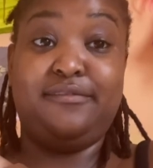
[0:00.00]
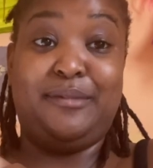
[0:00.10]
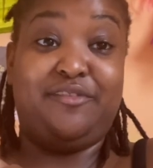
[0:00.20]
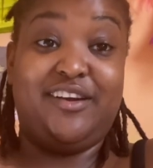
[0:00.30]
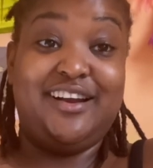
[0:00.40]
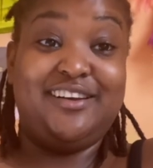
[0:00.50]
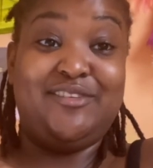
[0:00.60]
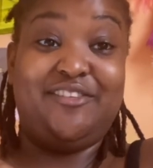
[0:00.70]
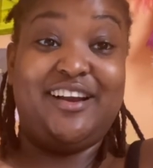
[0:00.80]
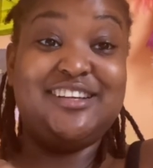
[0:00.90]
My
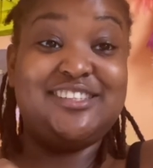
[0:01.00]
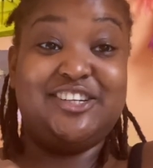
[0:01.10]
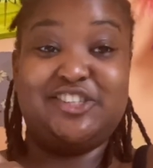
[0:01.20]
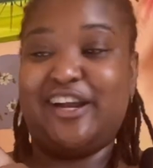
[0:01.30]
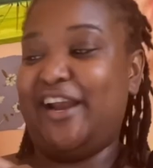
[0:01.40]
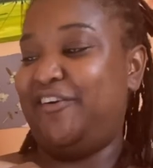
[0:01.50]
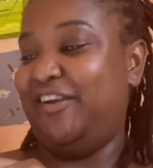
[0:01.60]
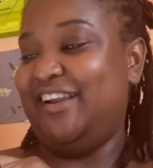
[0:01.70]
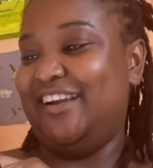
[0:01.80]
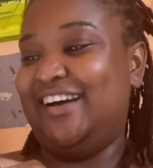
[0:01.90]
friend Cassandra and I are
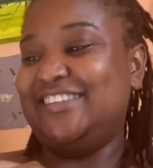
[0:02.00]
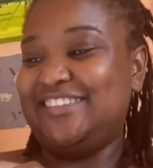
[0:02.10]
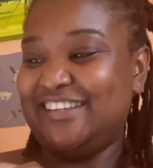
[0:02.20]
reading that.